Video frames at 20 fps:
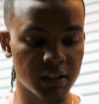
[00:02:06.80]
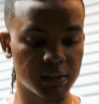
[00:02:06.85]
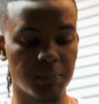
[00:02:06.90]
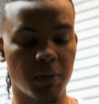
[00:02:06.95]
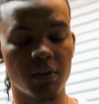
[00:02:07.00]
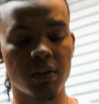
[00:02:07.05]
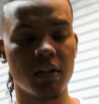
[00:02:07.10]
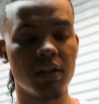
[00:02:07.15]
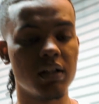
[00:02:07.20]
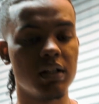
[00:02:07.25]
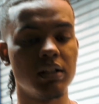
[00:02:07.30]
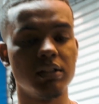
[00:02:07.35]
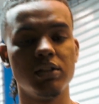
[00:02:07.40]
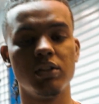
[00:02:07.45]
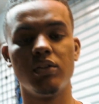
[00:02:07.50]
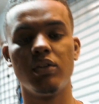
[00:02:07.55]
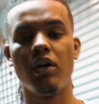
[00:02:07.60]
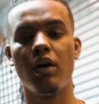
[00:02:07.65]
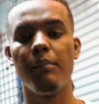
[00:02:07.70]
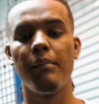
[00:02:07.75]
Smoking cause
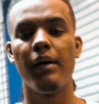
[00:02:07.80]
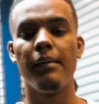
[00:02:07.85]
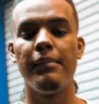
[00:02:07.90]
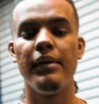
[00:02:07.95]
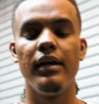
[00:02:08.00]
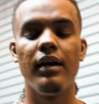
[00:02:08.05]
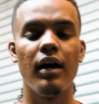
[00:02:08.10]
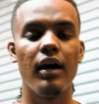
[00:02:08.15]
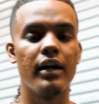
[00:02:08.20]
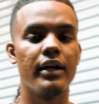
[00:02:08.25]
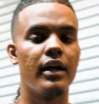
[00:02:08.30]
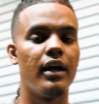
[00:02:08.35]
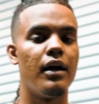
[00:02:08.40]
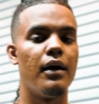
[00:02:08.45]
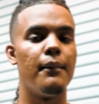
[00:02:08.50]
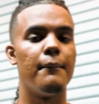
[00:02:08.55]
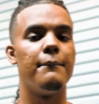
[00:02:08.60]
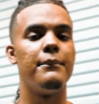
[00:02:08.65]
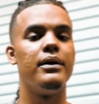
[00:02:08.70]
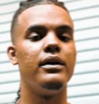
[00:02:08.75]
you gone, baby, I
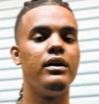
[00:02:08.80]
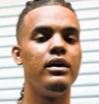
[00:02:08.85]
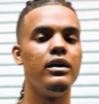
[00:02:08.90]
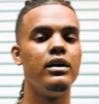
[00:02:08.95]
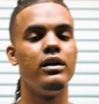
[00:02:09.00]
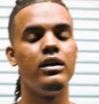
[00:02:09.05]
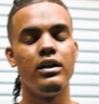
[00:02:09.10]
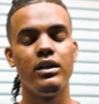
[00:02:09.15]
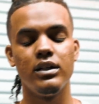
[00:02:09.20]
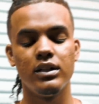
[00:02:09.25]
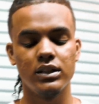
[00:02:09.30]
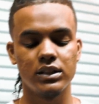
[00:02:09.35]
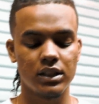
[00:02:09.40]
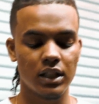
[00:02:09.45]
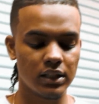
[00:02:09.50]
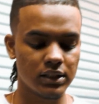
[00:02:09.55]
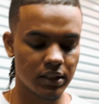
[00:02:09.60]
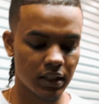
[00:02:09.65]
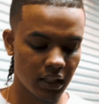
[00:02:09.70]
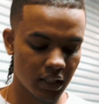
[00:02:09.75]
can't breathe
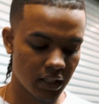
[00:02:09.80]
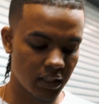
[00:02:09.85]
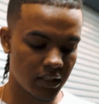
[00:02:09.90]
Shots of